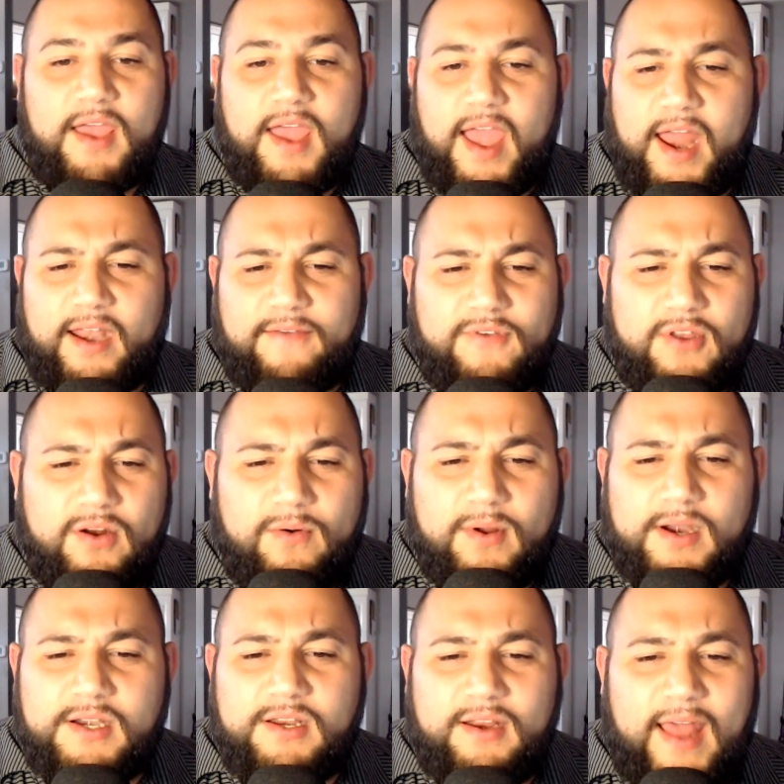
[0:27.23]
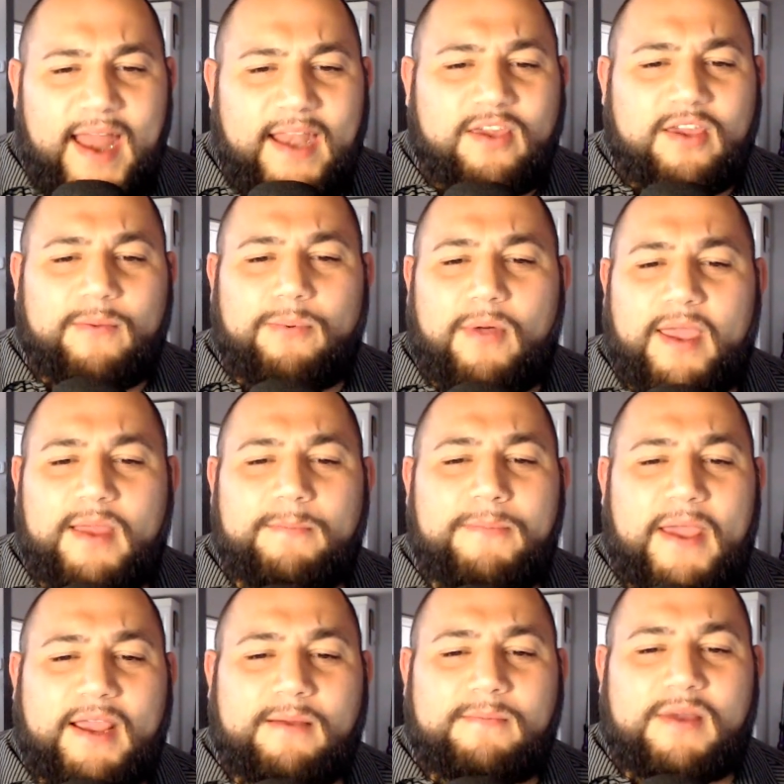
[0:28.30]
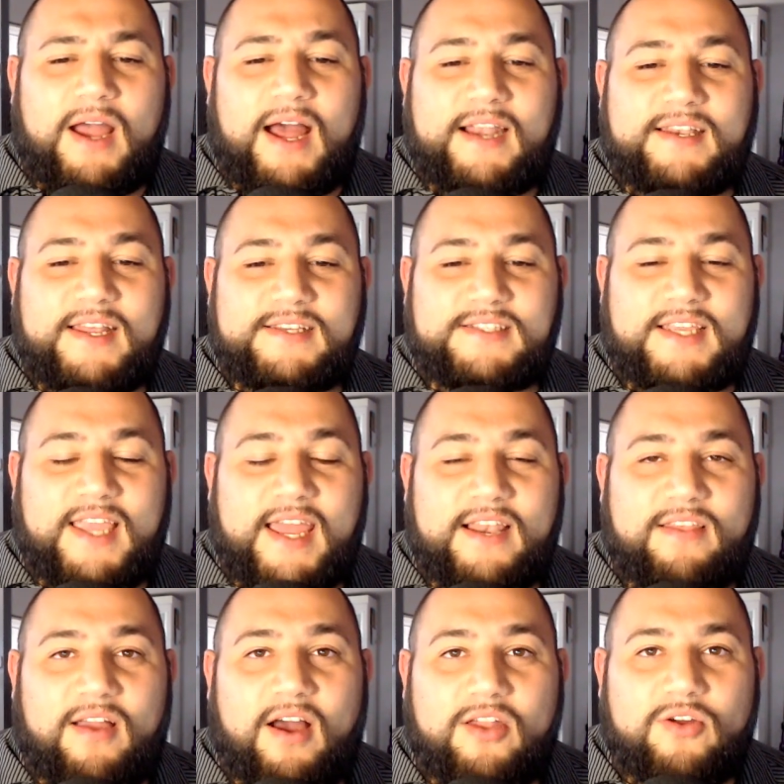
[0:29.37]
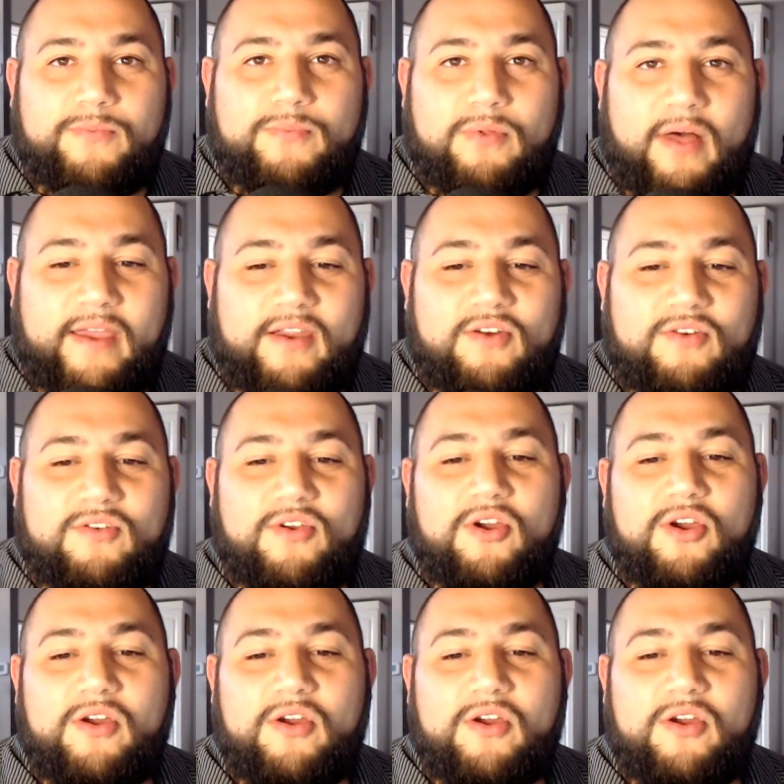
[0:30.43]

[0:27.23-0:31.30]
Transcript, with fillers: And if you don't want to do that, you can play in pick'em contests against other players